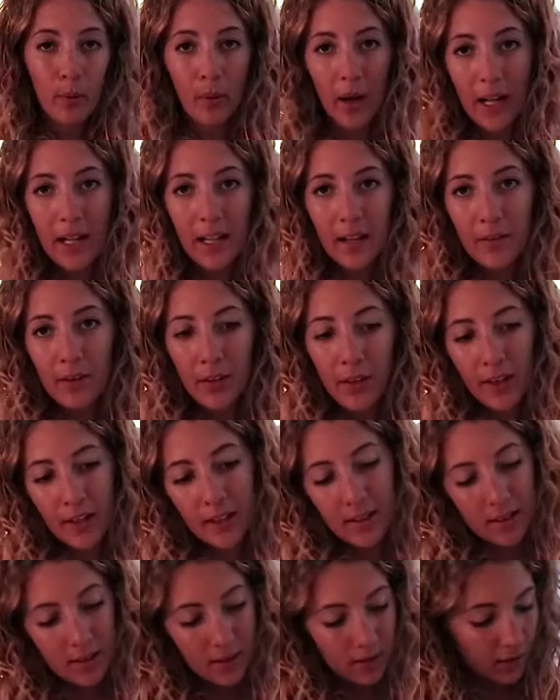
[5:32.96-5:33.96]
While everything
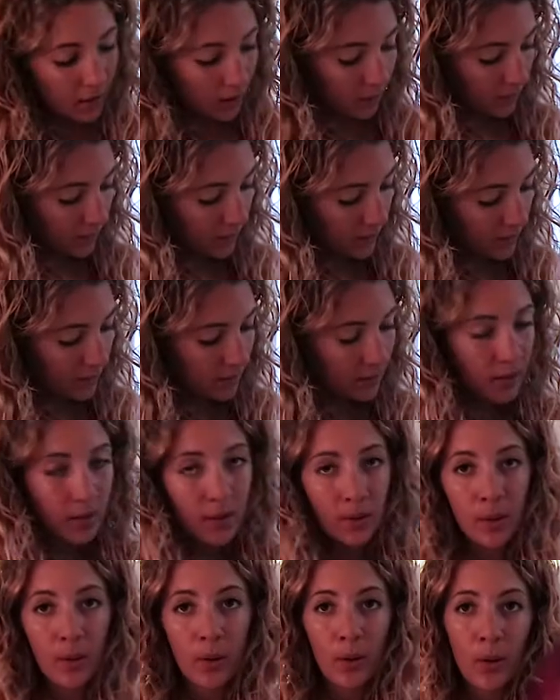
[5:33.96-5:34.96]
is in the oven,
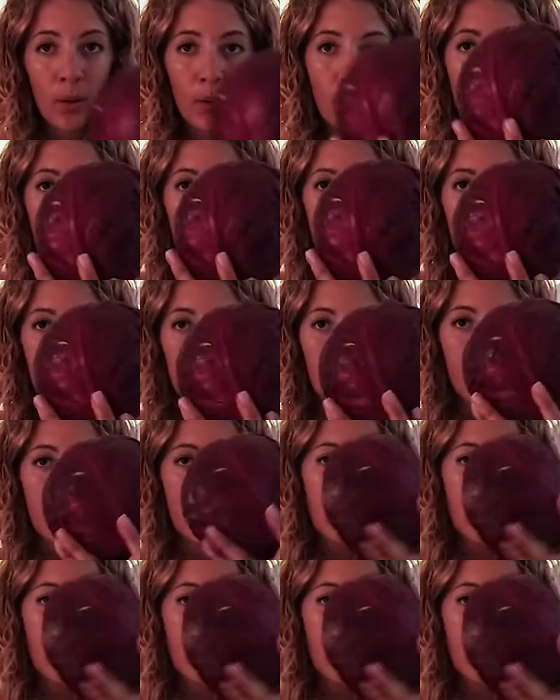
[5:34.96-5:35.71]
we're gonna